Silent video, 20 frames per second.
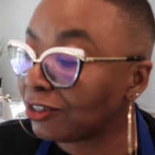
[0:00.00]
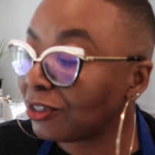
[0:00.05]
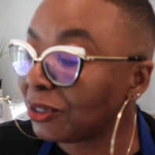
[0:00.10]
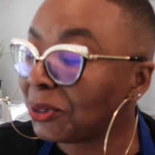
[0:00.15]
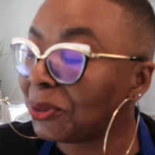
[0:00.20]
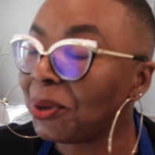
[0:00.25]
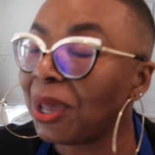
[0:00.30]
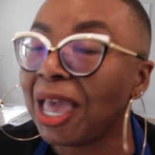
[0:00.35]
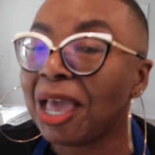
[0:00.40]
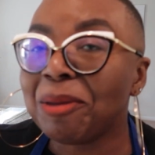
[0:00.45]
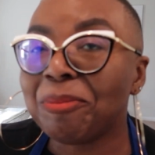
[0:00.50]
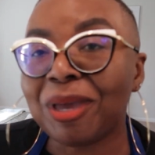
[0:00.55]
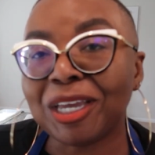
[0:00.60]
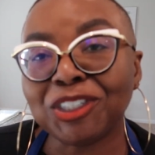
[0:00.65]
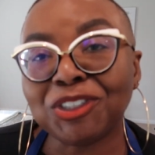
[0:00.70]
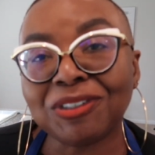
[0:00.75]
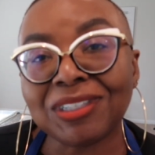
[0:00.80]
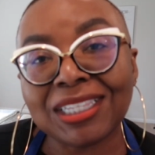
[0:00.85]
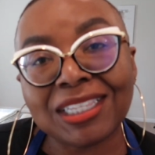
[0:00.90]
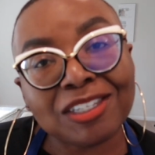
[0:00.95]
So
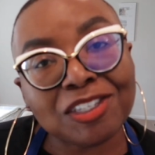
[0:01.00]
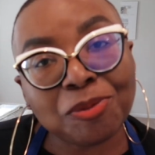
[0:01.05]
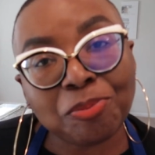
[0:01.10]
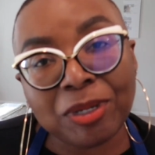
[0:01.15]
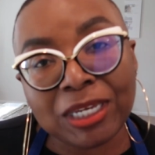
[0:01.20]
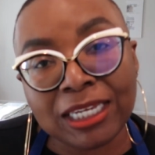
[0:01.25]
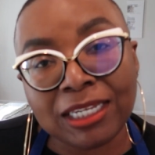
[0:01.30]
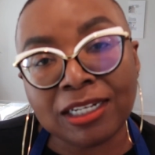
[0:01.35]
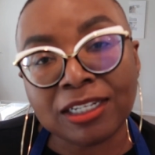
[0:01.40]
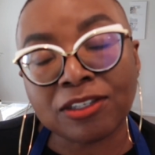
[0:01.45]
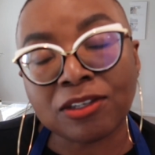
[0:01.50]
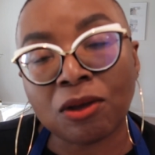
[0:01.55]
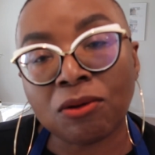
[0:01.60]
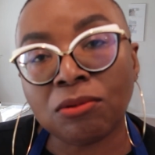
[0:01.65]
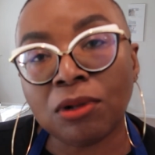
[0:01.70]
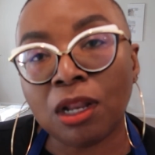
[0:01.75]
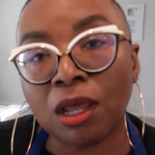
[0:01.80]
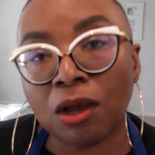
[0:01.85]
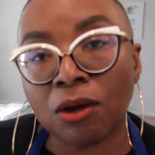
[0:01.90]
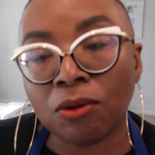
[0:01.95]
make sure that the speed is
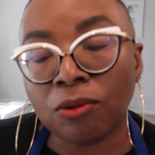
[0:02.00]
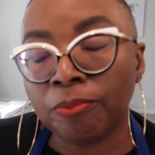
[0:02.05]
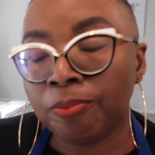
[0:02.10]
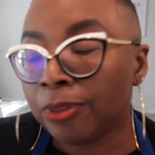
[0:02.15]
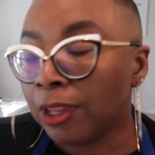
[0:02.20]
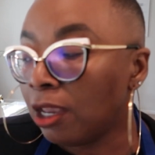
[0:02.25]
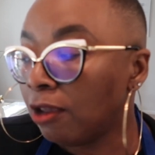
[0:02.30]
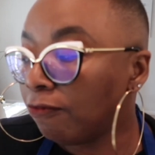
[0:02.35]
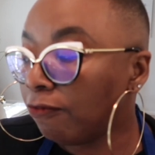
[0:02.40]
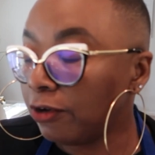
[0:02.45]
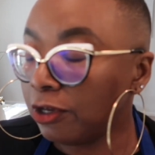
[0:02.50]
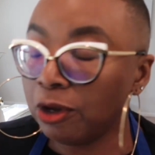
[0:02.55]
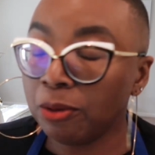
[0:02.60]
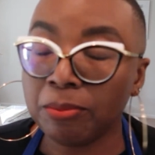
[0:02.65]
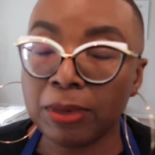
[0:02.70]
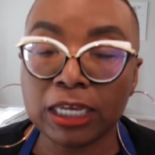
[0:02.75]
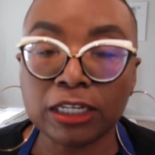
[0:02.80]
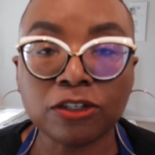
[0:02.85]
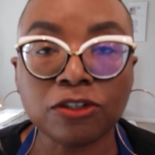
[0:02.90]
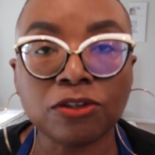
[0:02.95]
on low for your
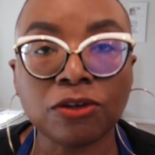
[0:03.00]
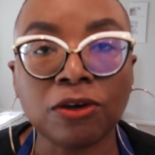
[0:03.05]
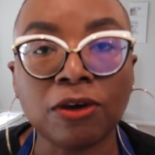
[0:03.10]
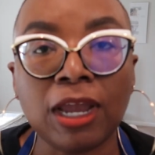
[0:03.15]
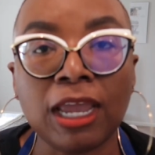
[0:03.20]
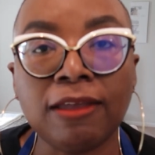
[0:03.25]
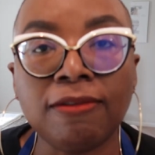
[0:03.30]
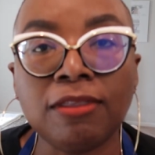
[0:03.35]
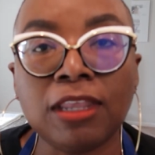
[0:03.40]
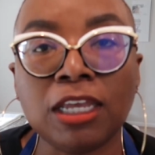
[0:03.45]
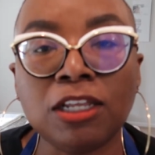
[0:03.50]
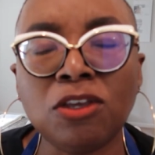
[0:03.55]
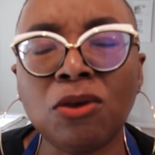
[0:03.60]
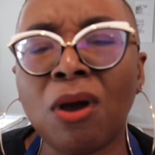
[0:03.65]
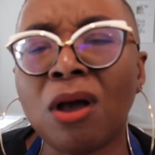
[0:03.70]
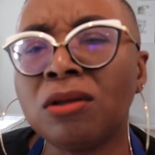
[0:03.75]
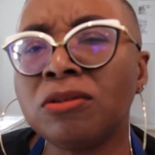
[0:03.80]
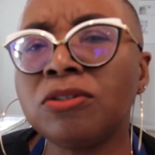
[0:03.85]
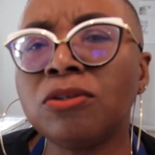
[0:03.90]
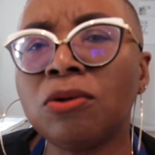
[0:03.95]
mixer. And then
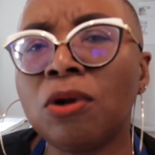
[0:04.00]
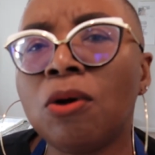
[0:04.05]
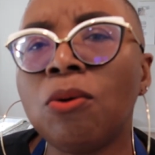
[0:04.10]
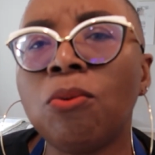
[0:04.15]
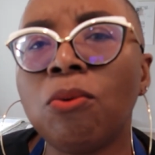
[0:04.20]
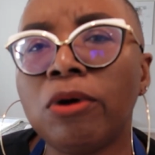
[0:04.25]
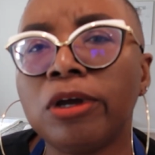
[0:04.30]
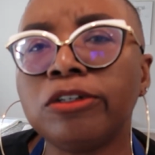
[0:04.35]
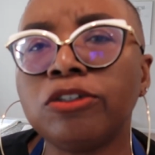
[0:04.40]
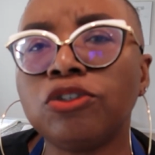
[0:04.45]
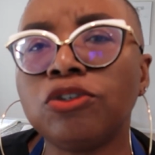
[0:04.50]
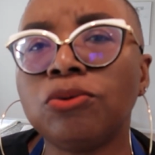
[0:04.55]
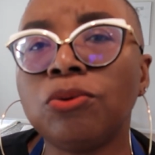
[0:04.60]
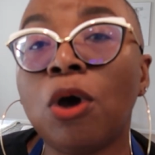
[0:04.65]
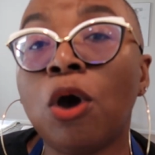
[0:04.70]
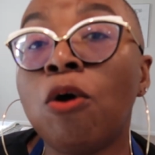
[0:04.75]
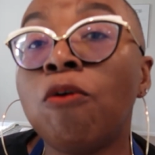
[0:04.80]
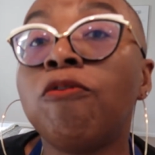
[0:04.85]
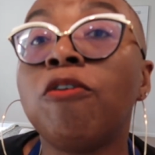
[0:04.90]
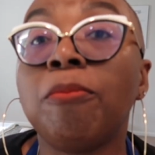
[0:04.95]
you also don't want
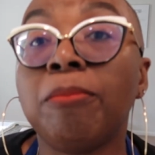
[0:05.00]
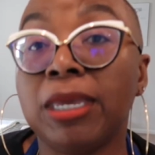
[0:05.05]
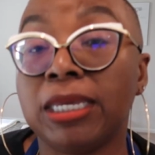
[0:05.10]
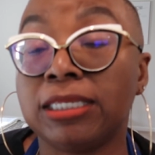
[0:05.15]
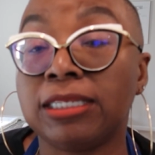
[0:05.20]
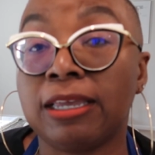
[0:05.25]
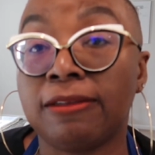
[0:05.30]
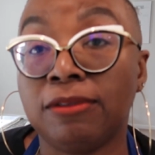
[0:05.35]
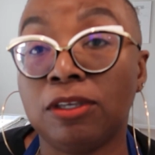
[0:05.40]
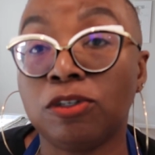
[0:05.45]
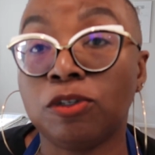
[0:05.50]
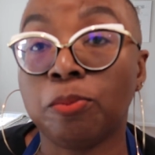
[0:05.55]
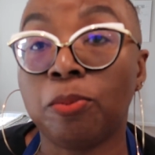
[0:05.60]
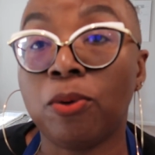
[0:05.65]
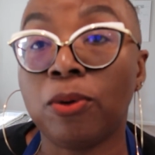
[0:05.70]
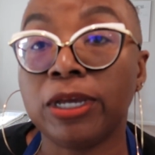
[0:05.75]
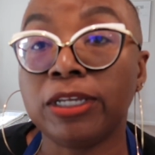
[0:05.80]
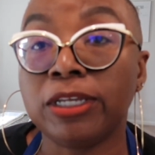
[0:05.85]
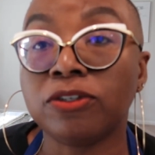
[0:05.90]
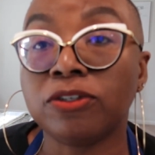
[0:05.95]
to overmix at this
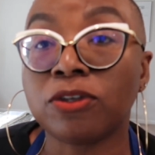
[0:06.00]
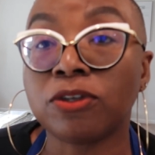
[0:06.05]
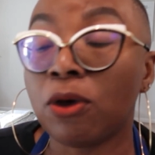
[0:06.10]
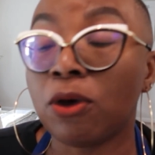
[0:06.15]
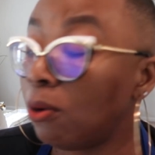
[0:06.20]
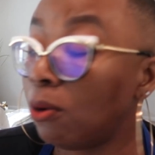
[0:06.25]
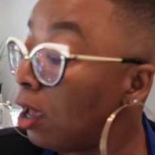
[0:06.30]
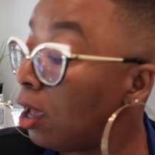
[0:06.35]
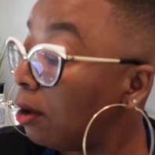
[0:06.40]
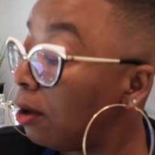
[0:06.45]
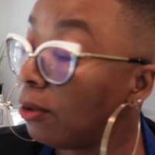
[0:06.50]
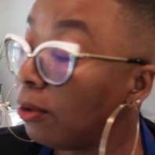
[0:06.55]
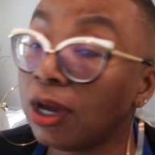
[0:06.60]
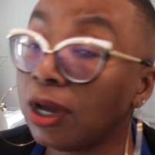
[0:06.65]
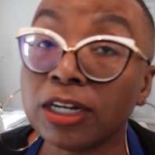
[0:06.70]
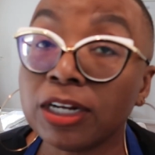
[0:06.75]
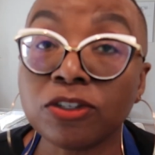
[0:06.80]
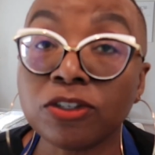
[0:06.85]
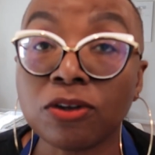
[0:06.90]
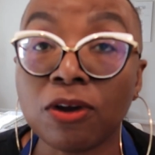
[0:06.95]
point. So we're
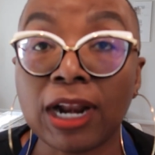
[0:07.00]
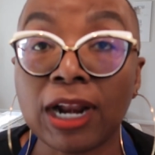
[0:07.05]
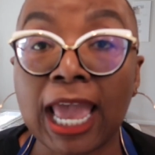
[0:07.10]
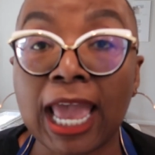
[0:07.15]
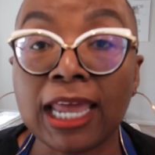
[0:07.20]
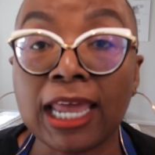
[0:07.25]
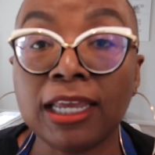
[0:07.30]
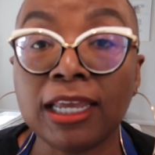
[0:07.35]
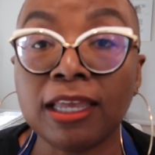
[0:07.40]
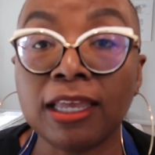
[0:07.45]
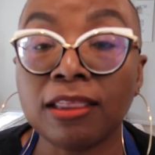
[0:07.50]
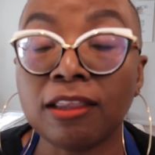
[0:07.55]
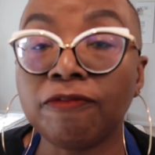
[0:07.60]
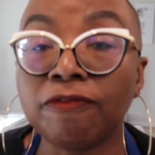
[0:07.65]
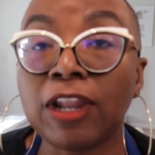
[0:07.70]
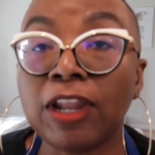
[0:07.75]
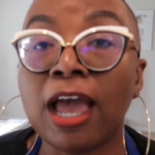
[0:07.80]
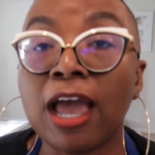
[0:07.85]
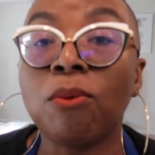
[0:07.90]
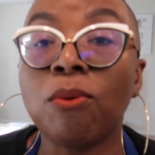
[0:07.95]
going to start adding in the
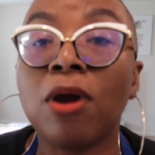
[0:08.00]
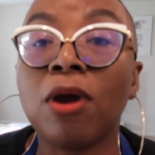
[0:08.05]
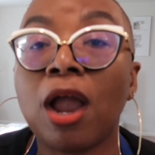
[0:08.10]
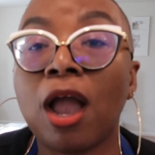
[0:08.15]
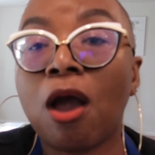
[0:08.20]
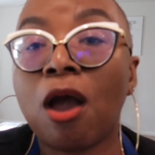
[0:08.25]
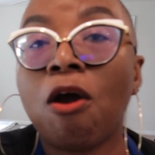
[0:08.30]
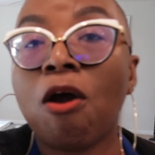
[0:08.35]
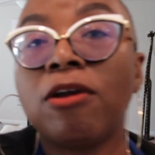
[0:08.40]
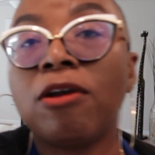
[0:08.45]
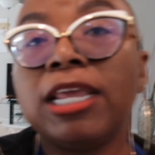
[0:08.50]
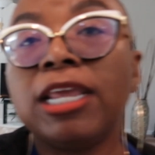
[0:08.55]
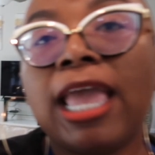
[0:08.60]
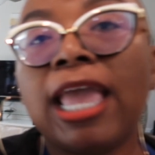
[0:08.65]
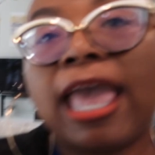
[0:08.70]
flour. I already